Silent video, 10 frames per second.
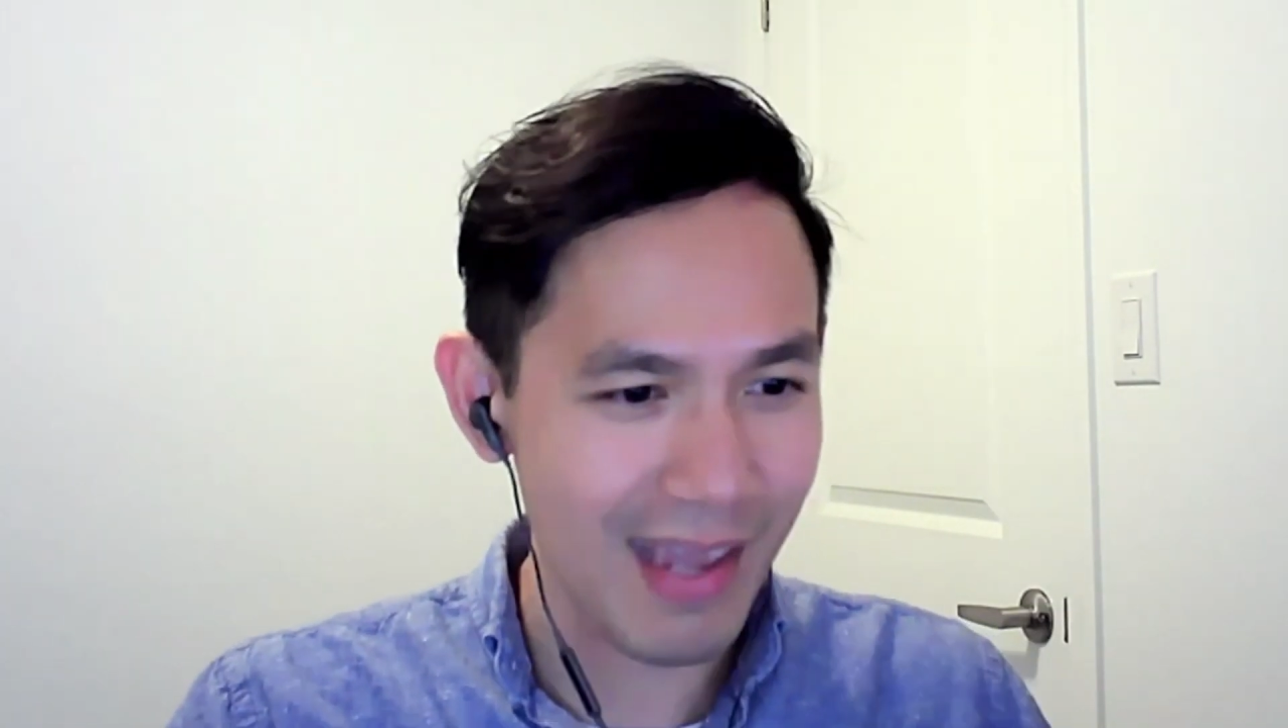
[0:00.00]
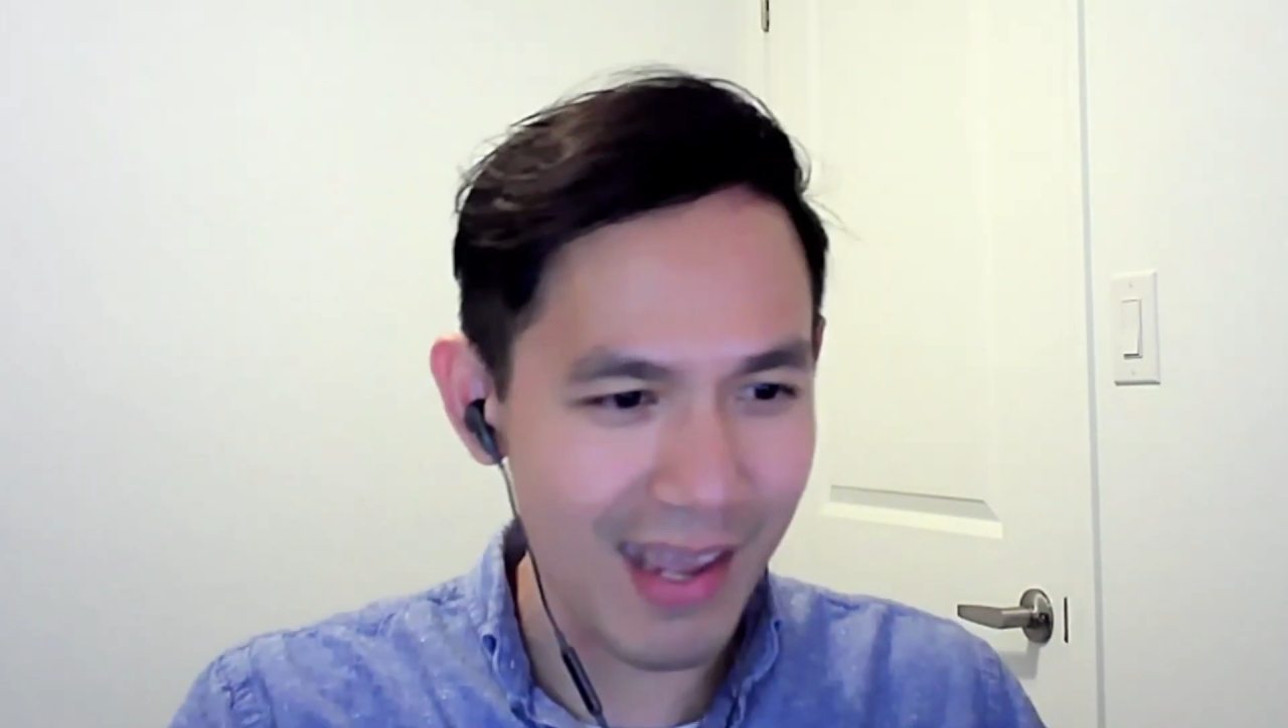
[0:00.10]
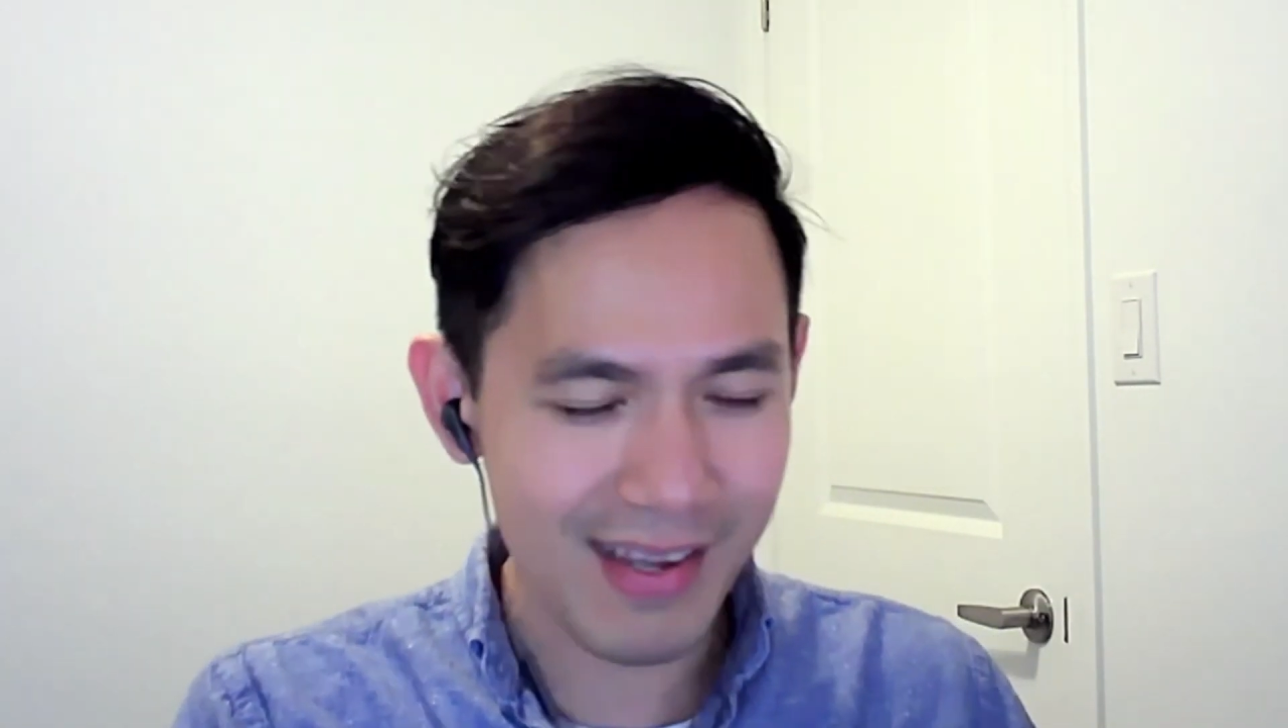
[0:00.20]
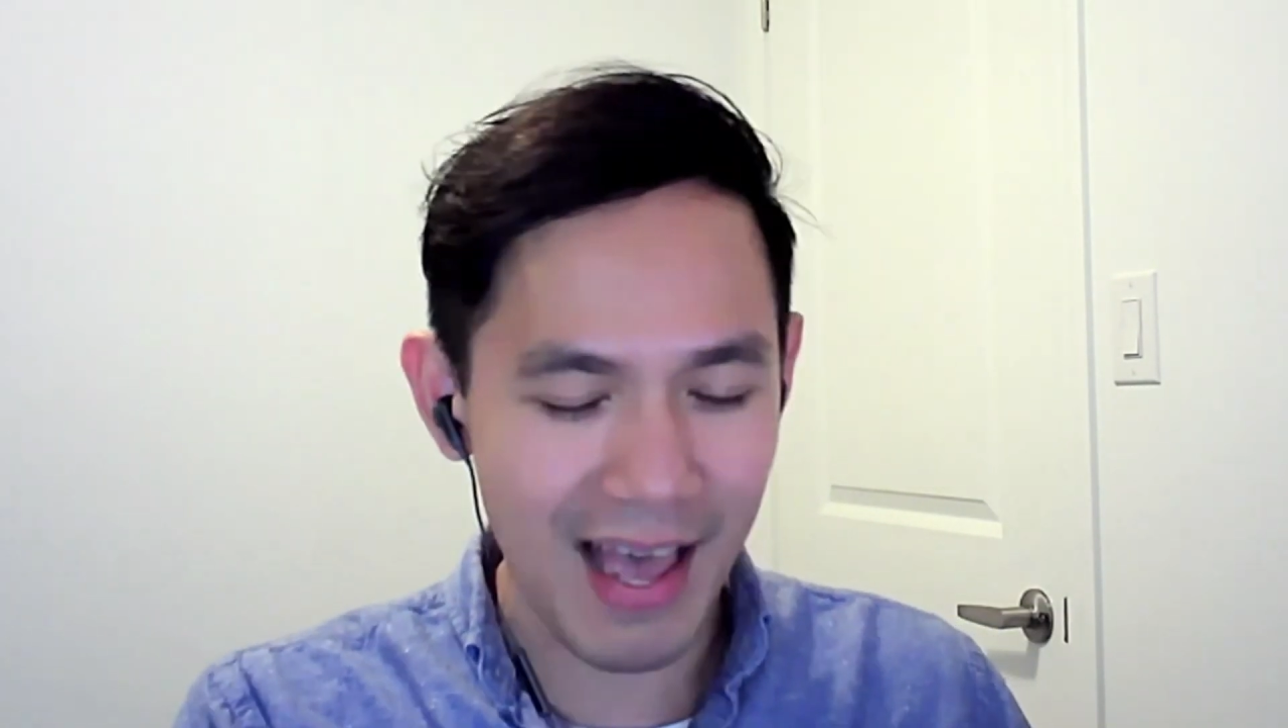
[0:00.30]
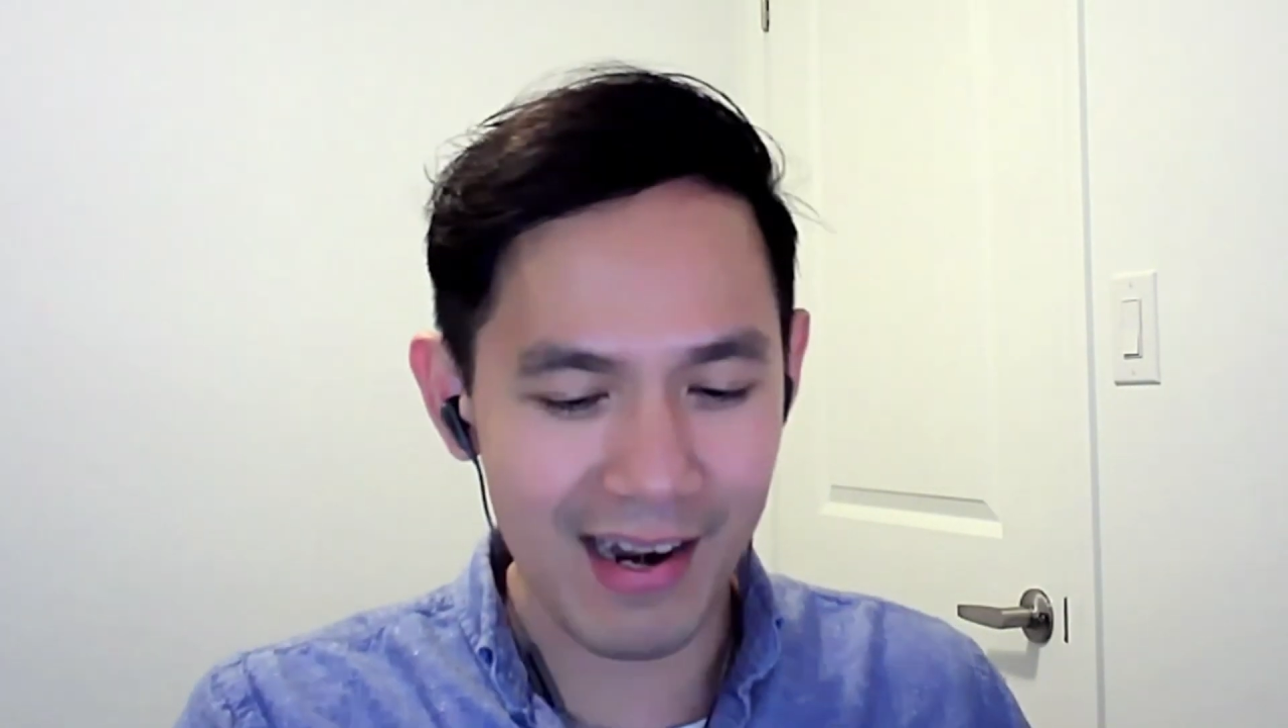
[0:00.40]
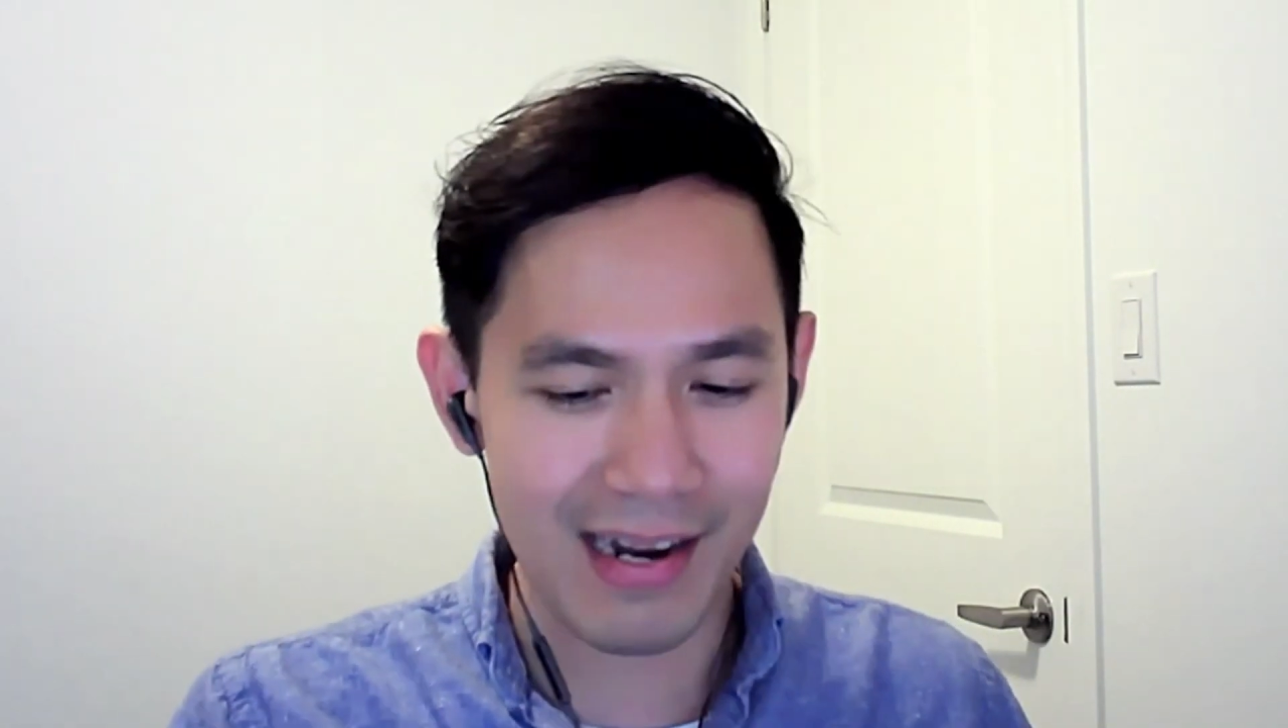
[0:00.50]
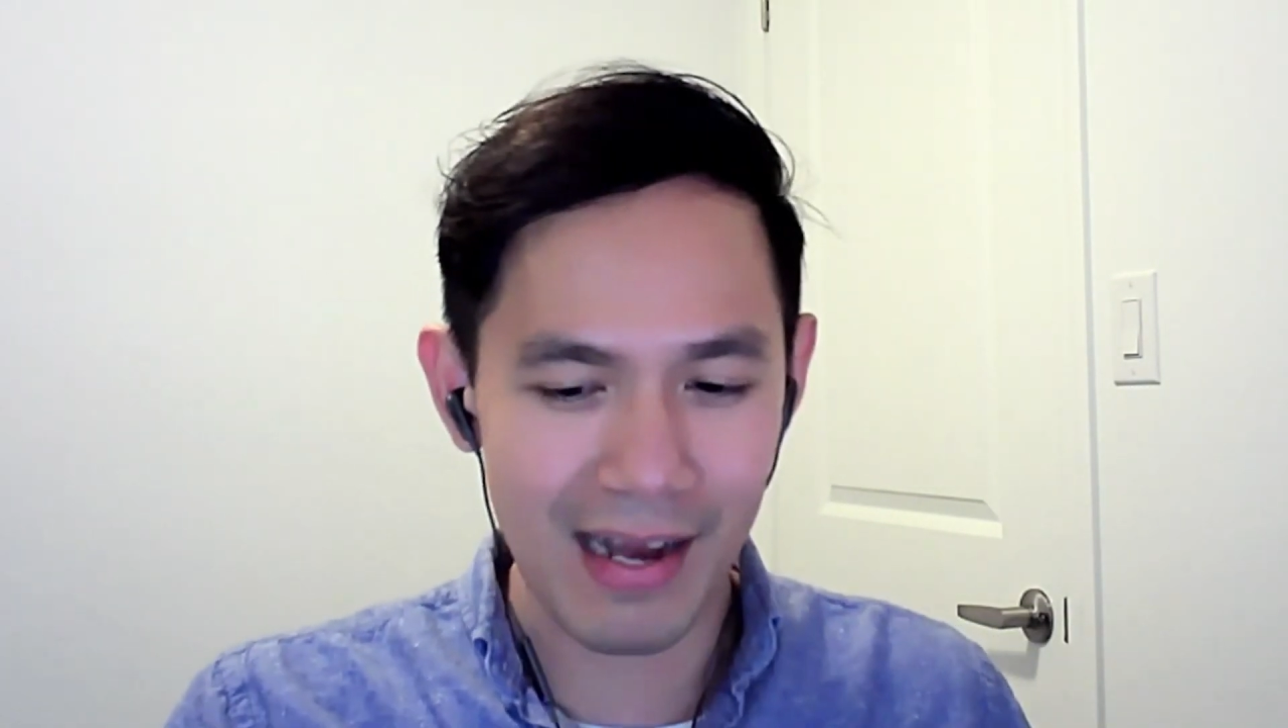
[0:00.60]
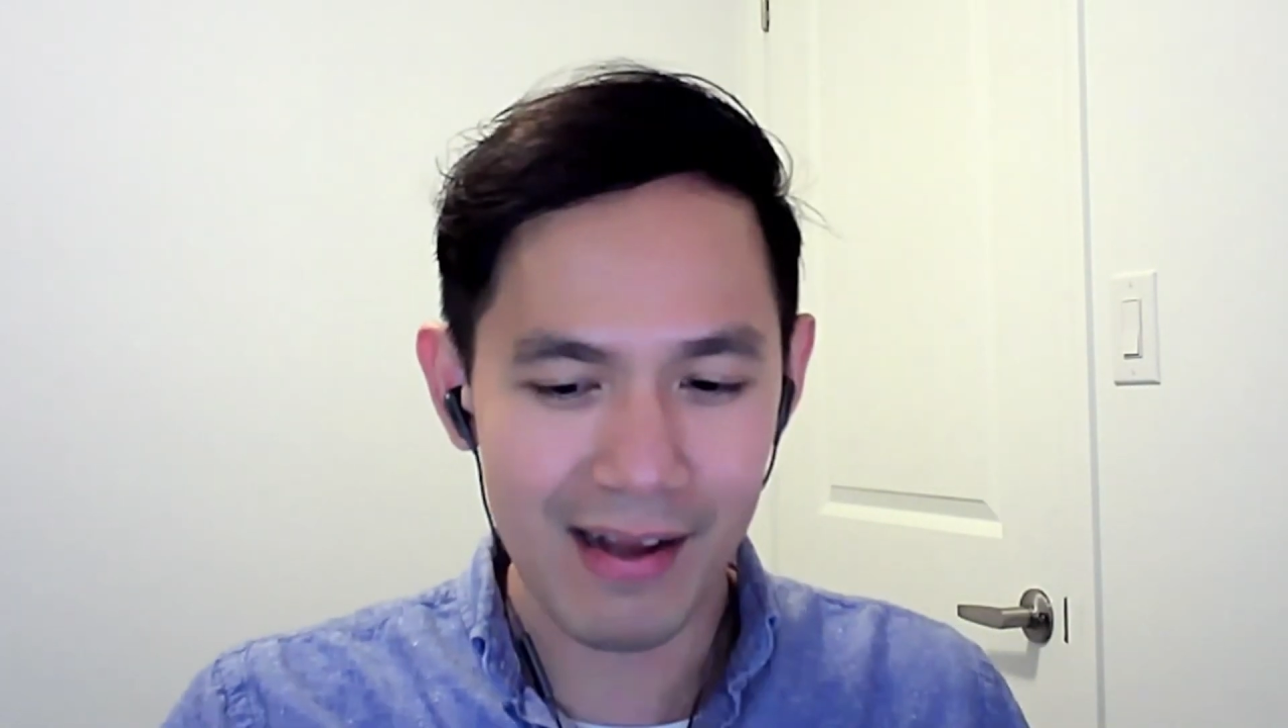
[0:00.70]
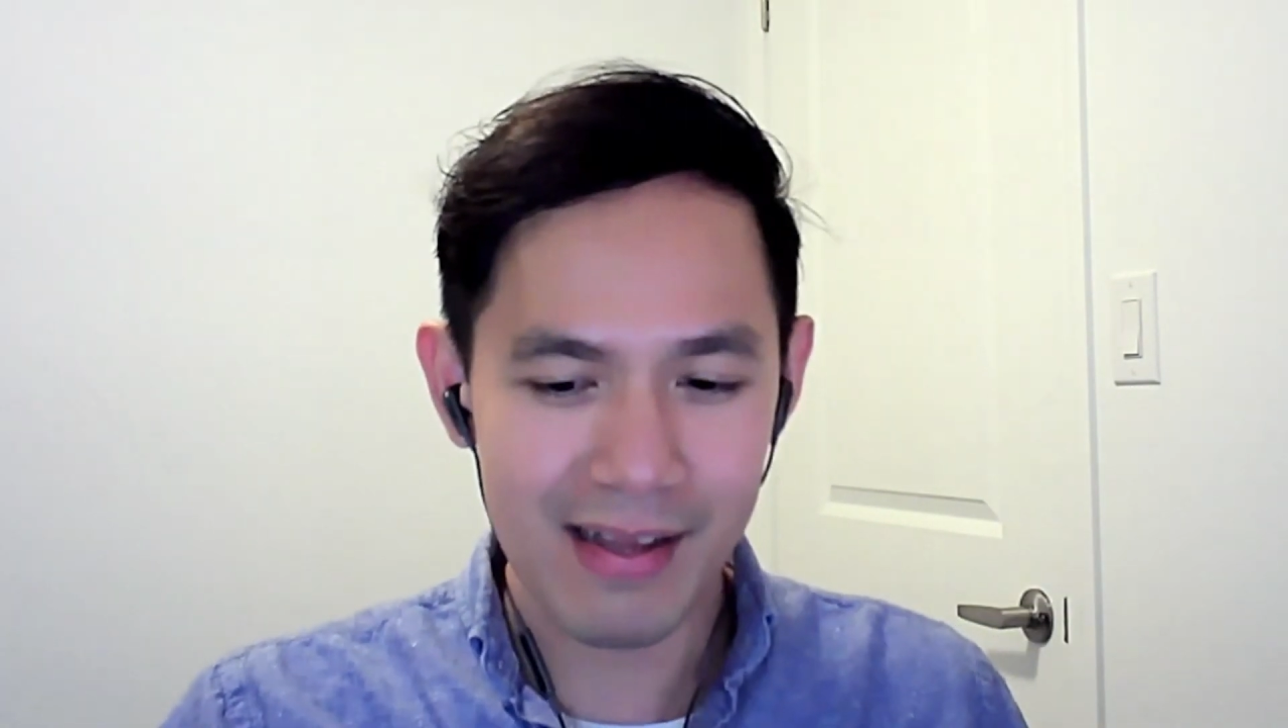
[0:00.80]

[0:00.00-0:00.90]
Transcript: in Canada.